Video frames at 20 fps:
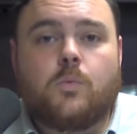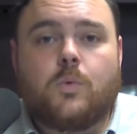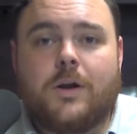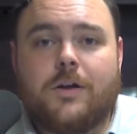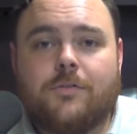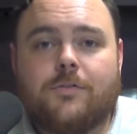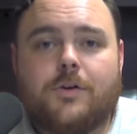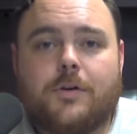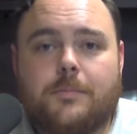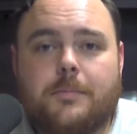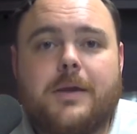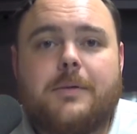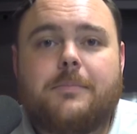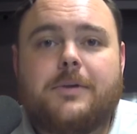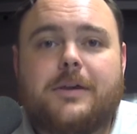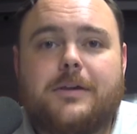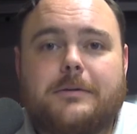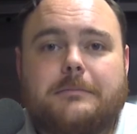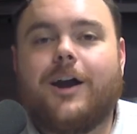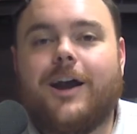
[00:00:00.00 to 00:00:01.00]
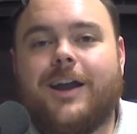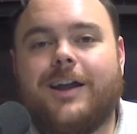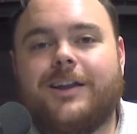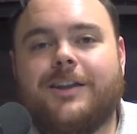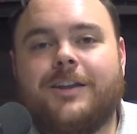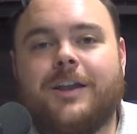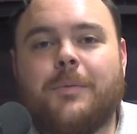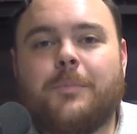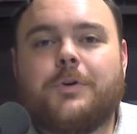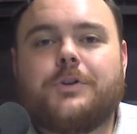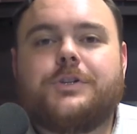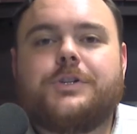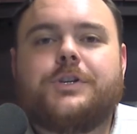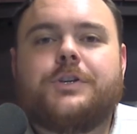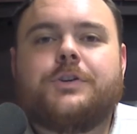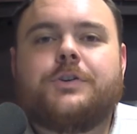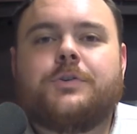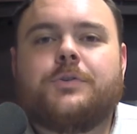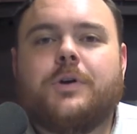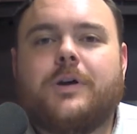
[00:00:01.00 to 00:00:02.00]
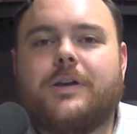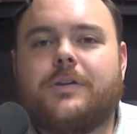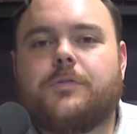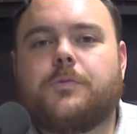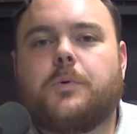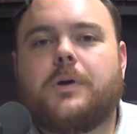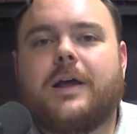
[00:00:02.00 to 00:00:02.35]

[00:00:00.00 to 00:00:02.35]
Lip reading: whatever it may be. All right, number 2 is